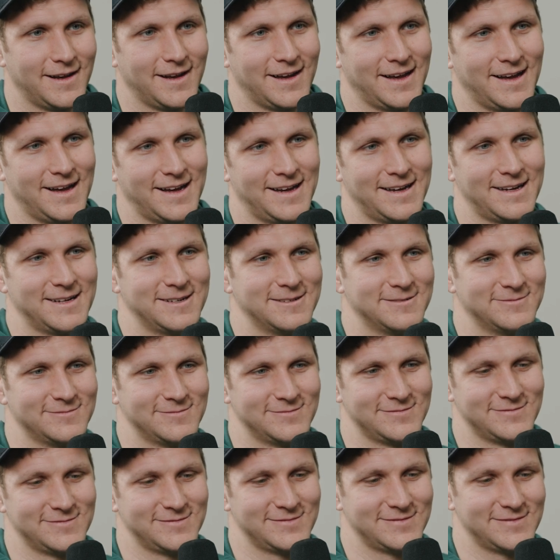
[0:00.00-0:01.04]
We
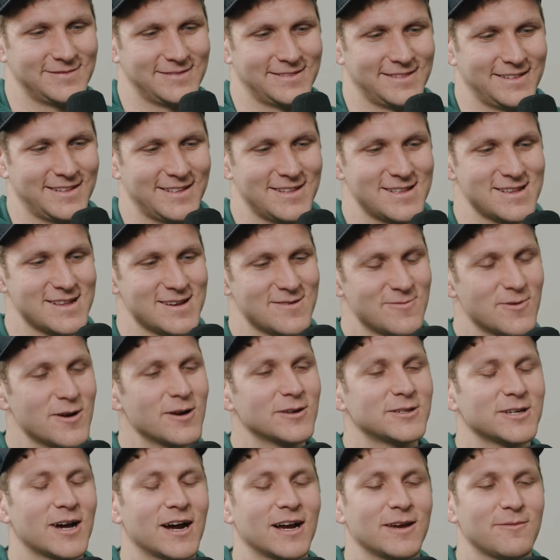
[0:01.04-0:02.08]

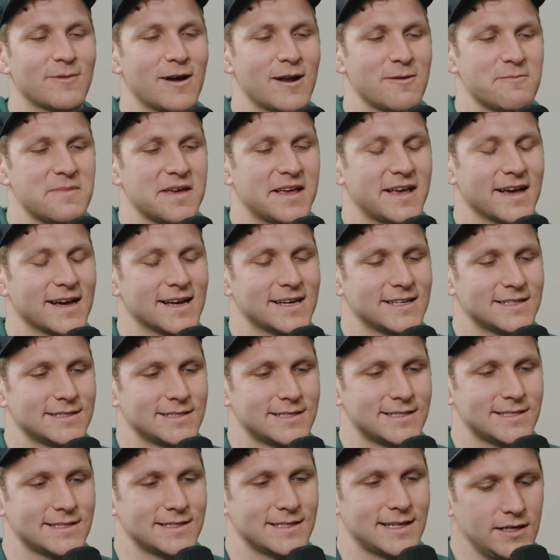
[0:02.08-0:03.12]
were talking about it
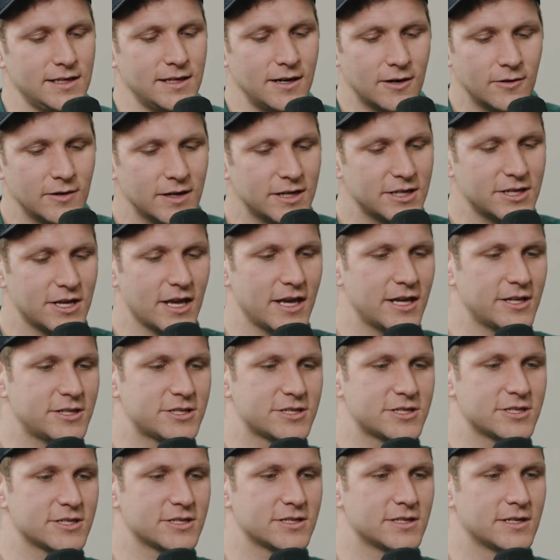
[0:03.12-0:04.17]
because,
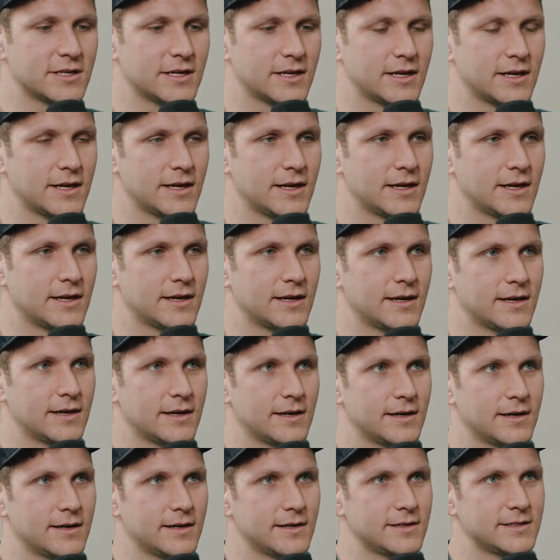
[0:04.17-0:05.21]
it's
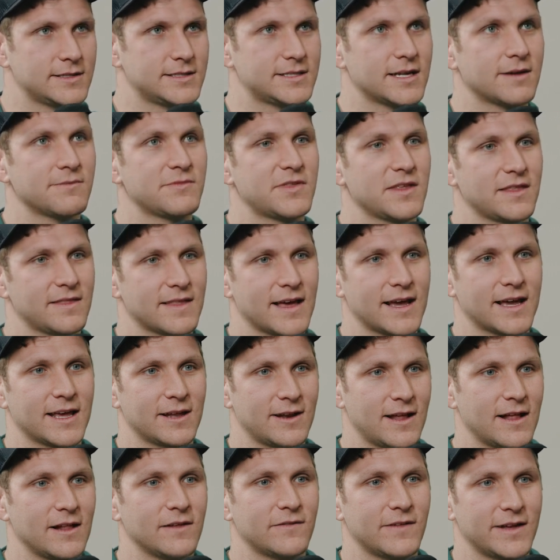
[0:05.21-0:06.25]
something that
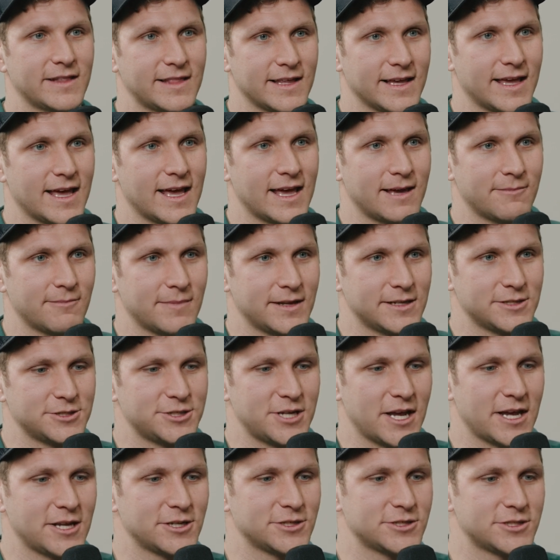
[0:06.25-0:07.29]
can elevate the game and
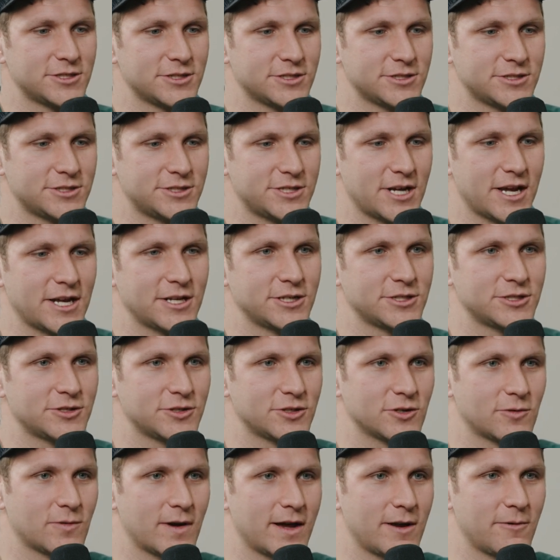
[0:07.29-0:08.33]
change
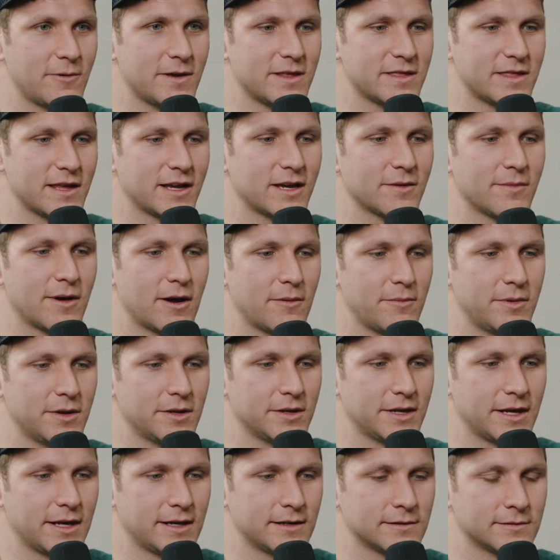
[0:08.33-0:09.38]
the way we think about
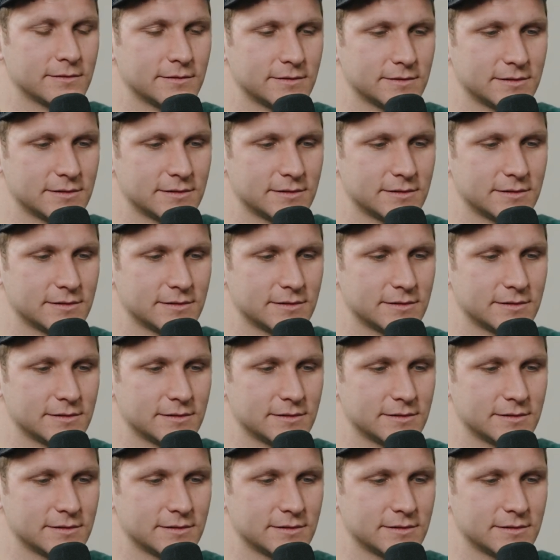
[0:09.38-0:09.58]
building.